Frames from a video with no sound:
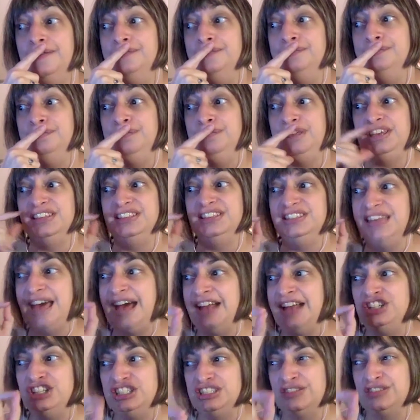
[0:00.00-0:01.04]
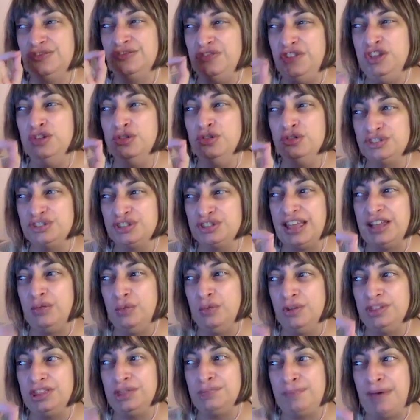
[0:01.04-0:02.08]
Because that just feels like
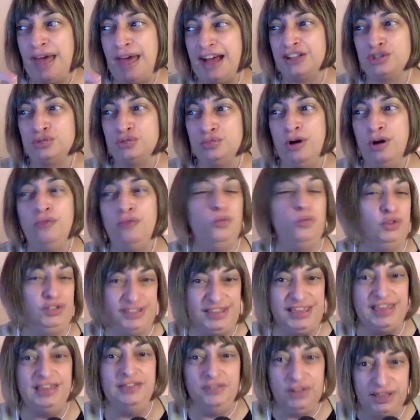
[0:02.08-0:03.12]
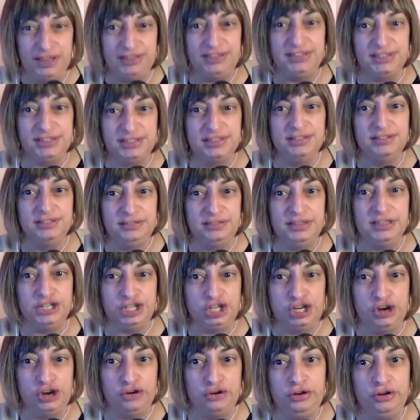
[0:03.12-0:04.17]
what the Pac-12 would give us this
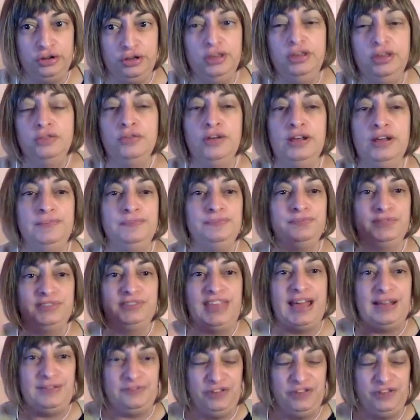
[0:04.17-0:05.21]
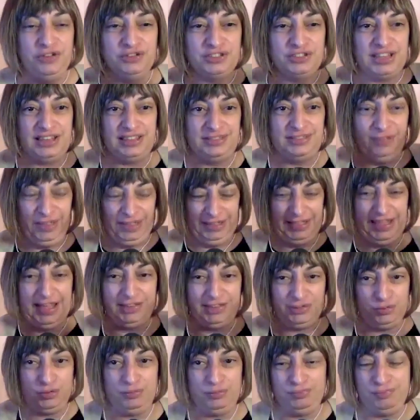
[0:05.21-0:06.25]
year, right? That feels like
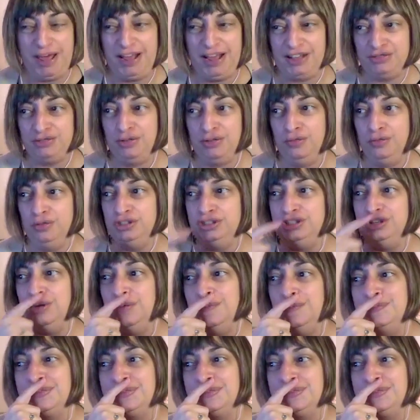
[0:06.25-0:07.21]
that's what Pac-12 would do.